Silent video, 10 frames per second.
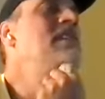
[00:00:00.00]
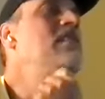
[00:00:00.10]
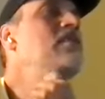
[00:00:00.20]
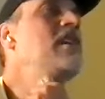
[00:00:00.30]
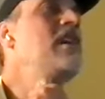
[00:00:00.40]
sitting
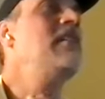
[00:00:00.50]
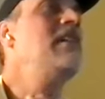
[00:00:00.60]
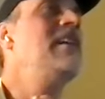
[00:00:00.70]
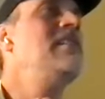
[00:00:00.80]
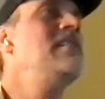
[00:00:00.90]
in the
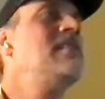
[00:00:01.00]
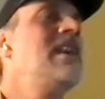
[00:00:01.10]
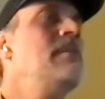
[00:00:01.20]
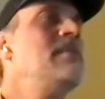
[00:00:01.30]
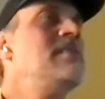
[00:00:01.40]
chair, I just
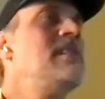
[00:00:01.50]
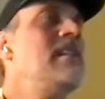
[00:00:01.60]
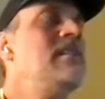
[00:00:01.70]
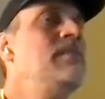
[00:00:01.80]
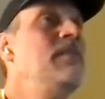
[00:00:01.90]
came to
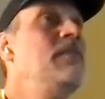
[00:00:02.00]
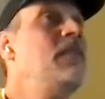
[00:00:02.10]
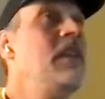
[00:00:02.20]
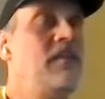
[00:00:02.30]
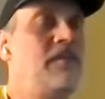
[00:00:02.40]
set to be
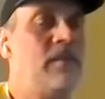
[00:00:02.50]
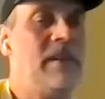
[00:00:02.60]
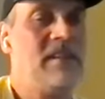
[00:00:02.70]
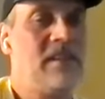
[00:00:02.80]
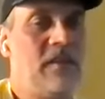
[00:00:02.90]
fitted for
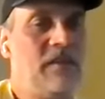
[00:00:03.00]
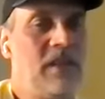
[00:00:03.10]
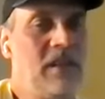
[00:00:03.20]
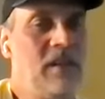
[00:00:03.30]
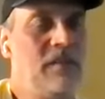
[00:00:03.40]
my
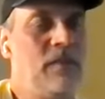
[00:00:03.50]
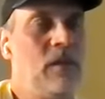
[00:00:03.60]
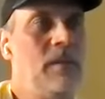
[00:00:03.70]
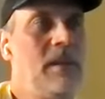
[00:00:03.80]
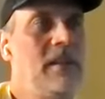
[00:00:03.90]
Starfleet
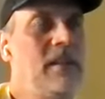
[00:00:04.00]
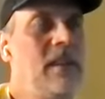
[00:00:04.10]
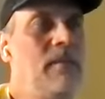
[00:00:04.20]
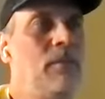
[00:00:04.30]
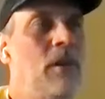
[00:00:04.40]
uniform, and
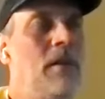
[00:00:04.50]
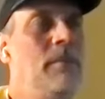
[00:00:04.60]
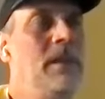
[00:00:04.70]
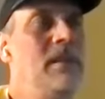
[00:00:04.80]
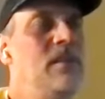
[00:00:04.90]
then they
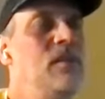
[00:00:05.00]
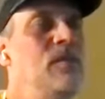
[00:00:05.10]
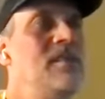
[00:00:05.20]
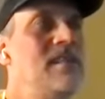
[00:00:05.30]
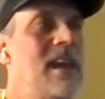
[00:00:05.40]
brought me
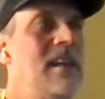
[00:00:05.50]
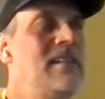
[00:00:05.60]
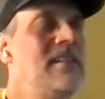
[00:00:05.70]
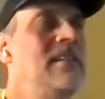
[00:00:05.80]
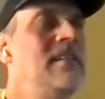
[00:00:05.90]
to set.